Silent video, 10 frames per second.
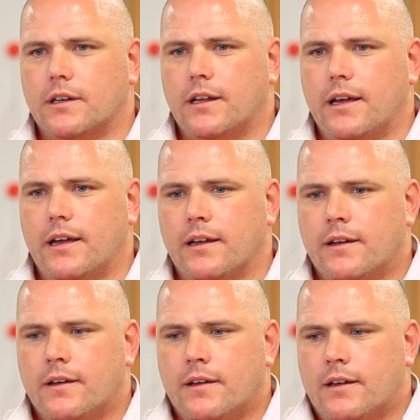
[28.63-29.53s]
And
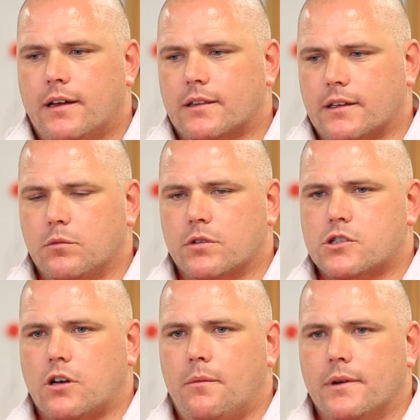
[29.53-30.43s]
I think
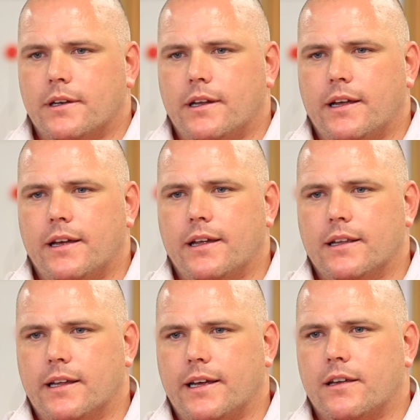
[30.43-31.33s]
with Tom
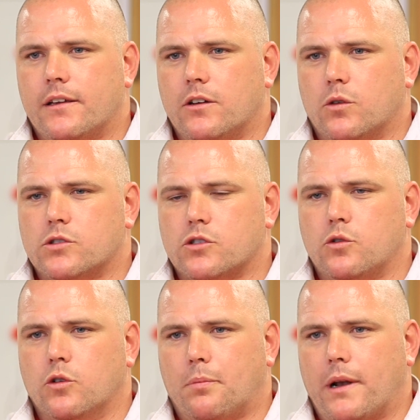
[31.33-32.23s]
and Lee,
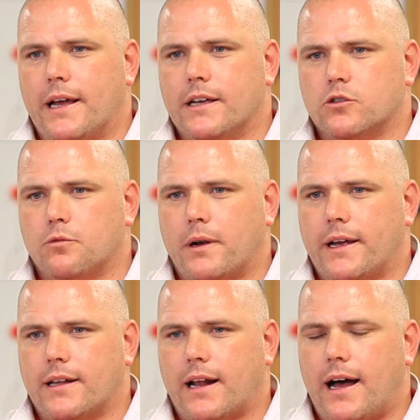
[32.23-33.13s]
two good players who've
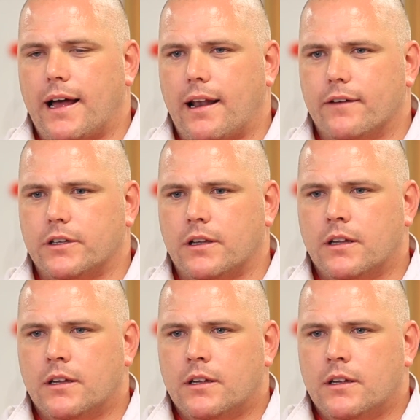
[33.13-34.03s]
played at a high level,